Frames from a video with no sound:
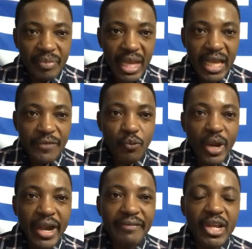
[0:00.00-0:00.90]
If
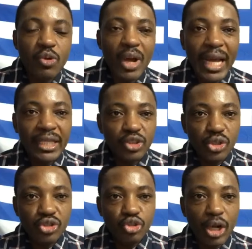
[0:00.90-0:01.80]
wherever you are,
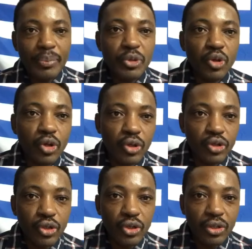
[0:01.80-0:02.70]
just drop
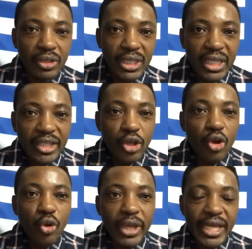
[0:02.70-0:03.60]
your
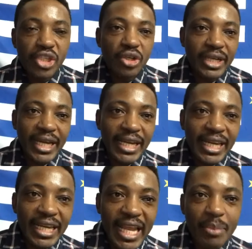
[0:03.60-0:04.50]
location and
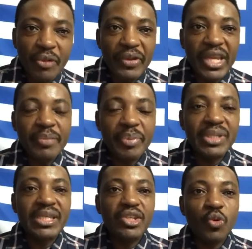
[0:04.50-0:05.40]
the name of any
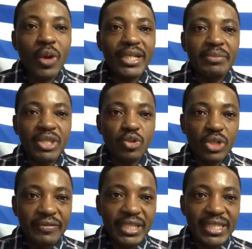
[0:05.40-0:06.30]
person you want me to
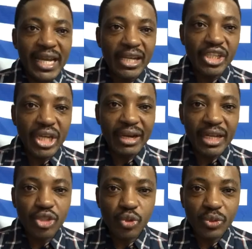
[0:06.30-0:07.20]
give a shout
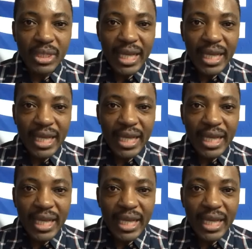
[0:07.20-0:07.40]
out to.